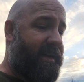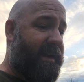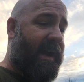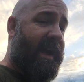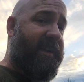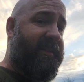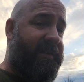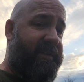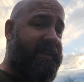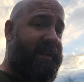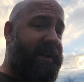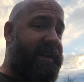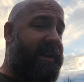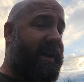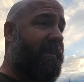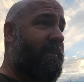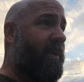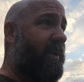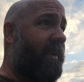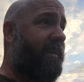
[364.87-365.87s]
I'm
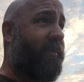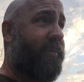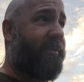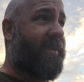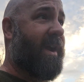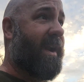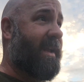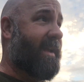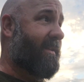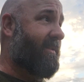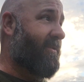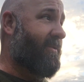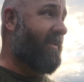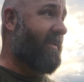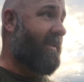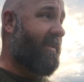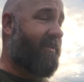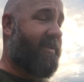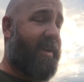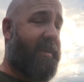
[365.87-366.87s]
not even gonna try to get
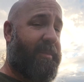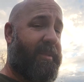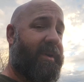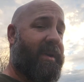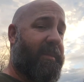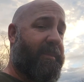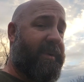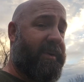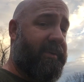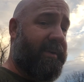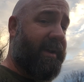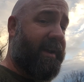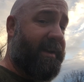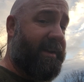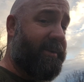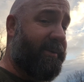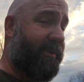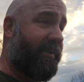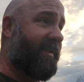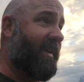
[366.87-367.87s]
the chipper up there on that
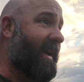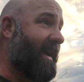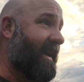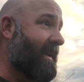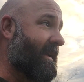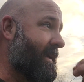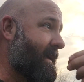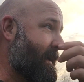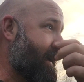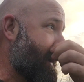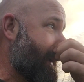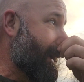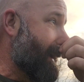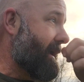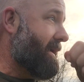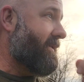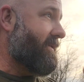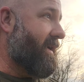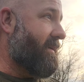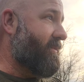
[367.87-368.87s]
hillside.
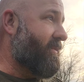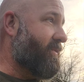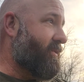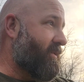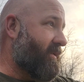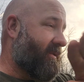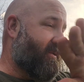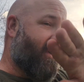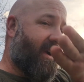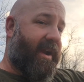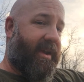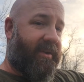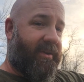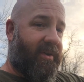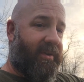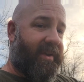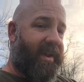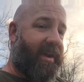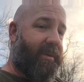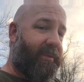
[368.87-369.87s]
So I'm just going to drag it
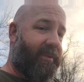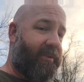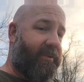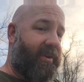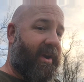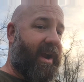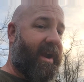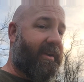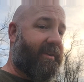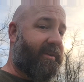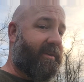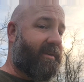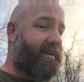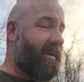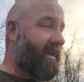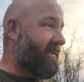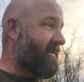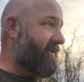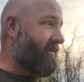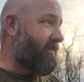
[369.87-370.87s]
all down with the tractor
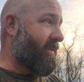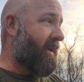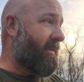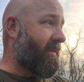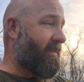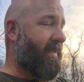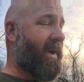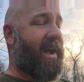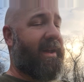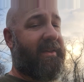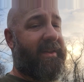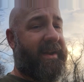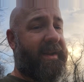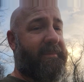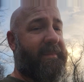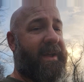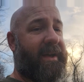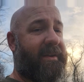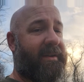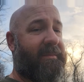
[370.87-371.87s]
and just probably pile it
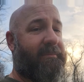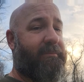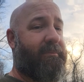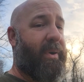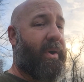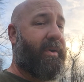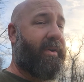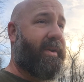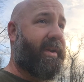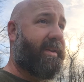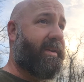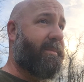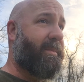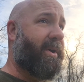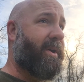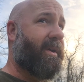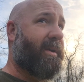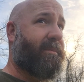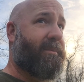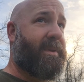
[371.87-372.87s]
up down there and burn it at the
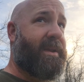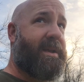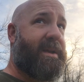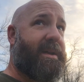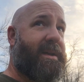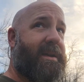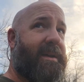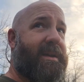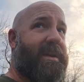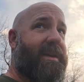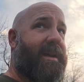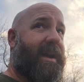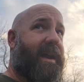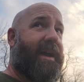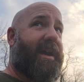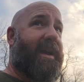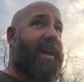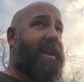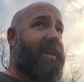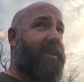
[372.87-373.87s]
bottom.
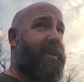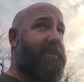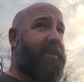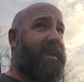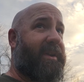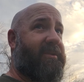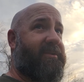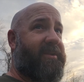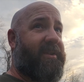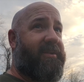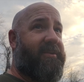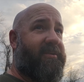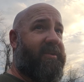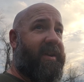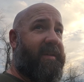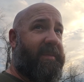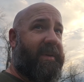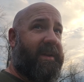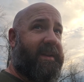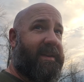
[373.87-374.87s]
I know I really should
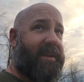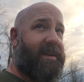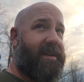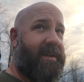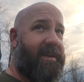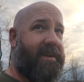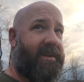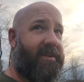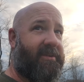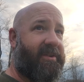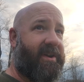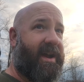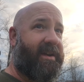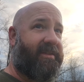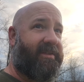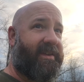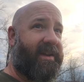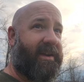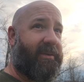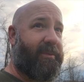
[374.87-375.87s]
chip it, trying
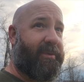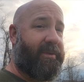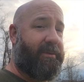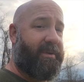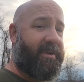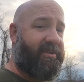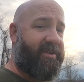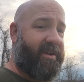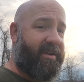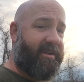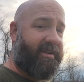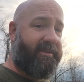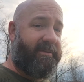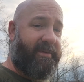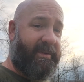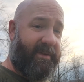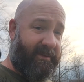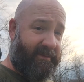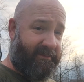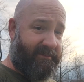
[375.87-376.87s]
to stick with a
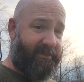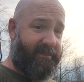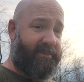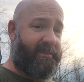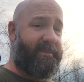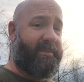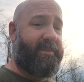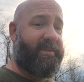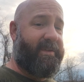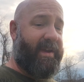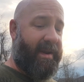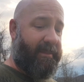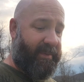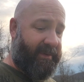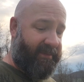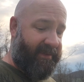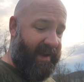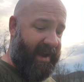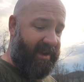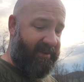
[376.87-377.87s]
regenerative type
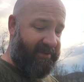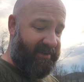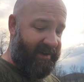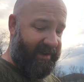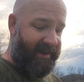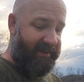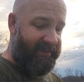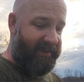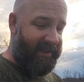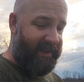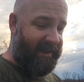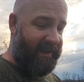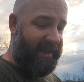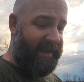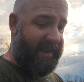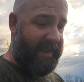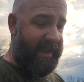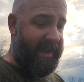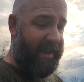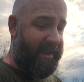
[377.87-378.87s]
of fashion and everything
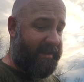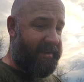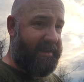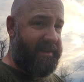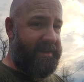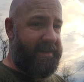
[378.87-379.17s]
like that.